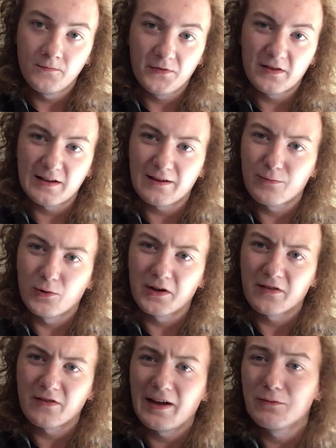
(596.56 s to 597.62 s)
Instead, it's more like
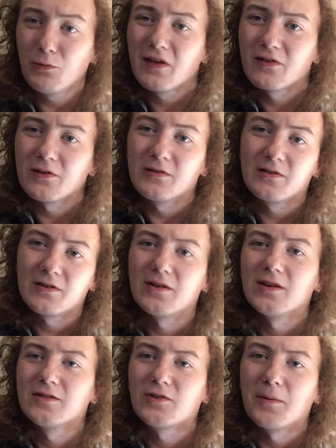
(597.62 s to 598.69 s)
a slide whistle or
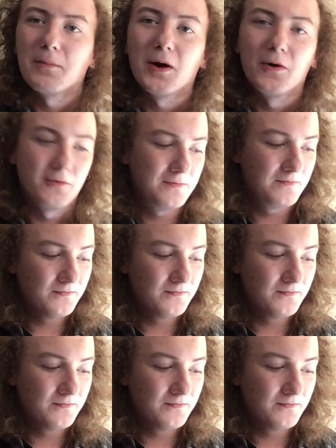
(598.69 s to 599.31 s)
a trombone.